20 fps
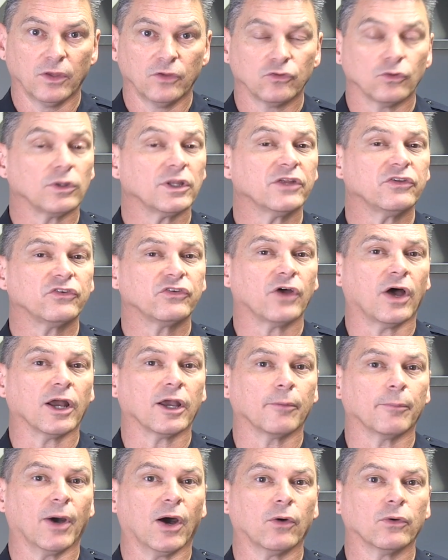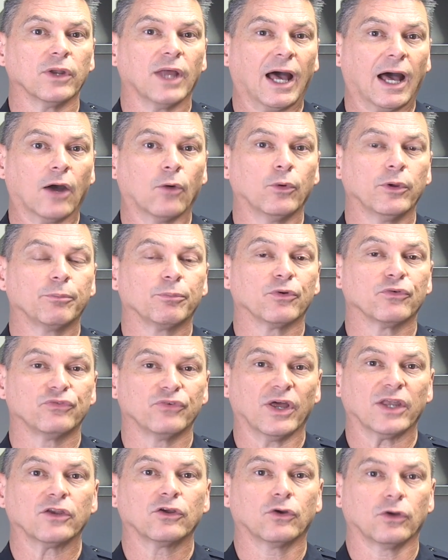So let's talk about how we
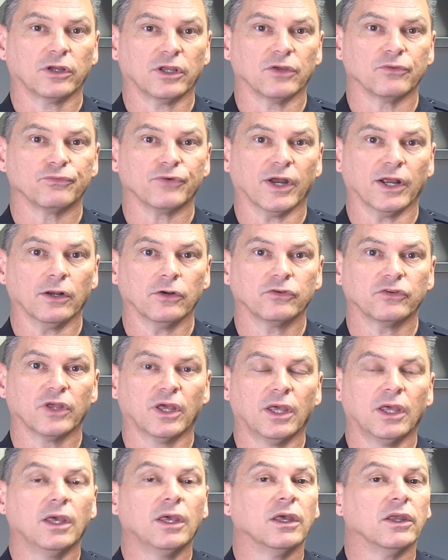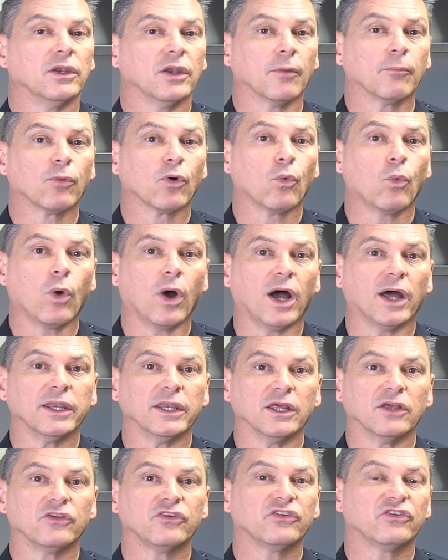prevent cooking fires. Number one
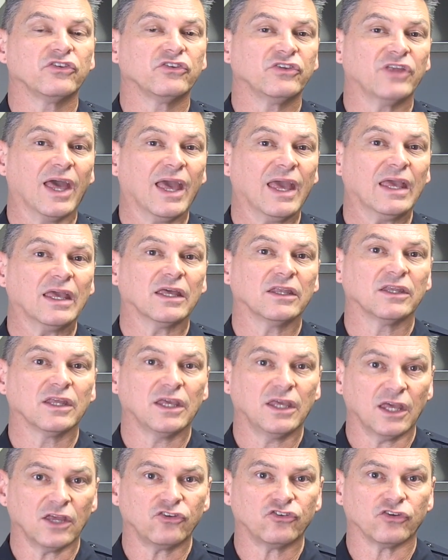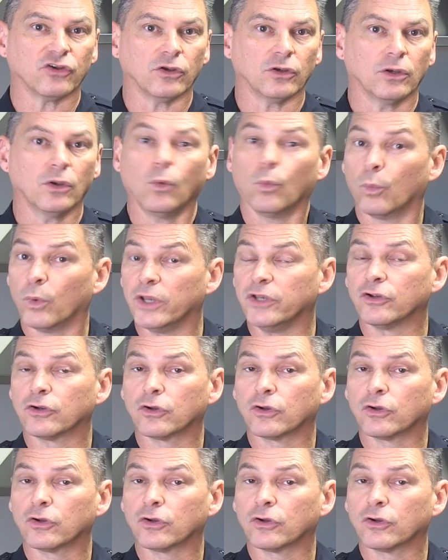is stay in the kitchen when you're